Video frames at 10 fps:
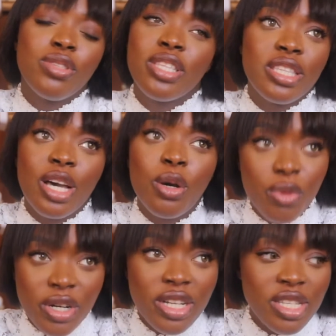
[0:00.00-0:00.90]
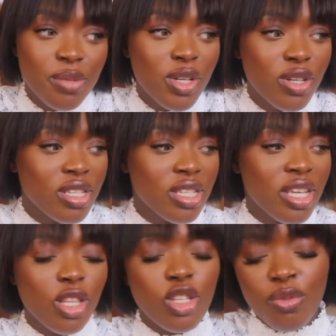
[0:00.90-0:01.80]
think that works, because a
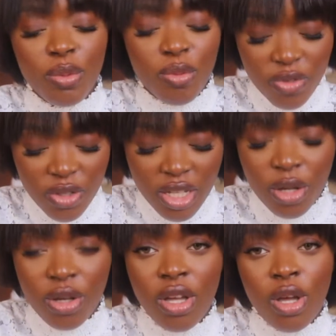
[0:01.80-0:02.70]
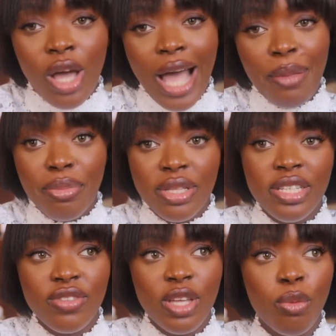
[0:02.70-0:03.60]
lot of people feel like and
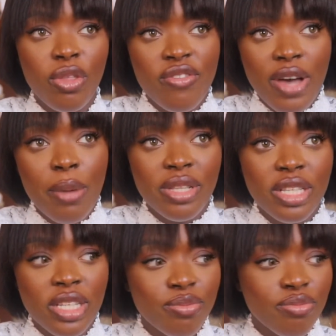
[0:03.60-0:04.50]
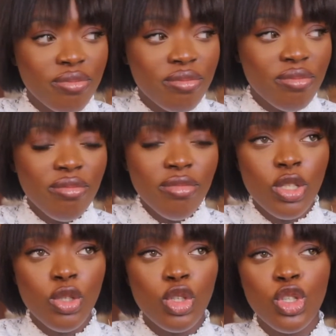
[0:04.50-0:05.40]
believe that with family,
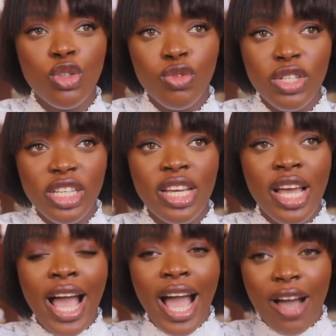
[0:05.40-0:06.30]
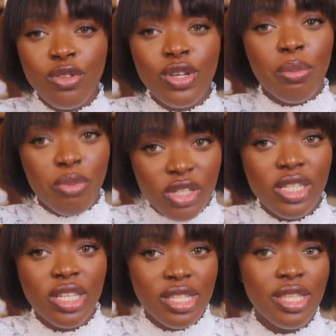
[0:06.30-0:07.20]
you shouldn't really have to
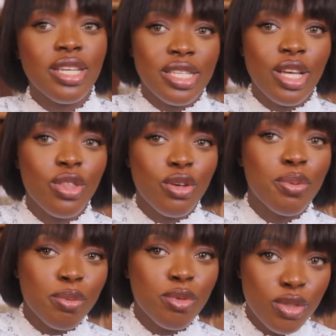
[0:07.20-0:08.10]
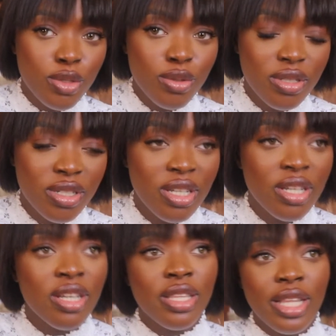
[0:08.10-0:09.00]
appreciate things that other people do.
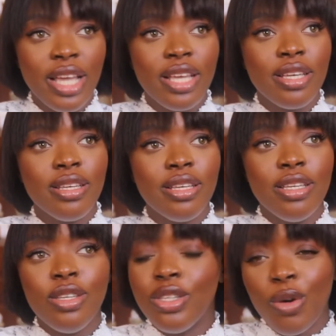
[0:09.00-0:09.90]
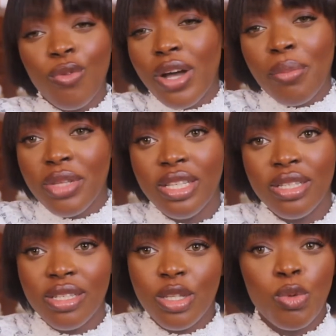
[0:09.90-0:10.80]
Like, your
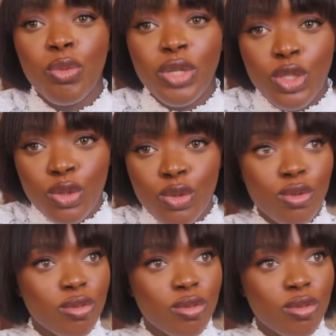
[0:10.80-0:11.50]
family is what we do.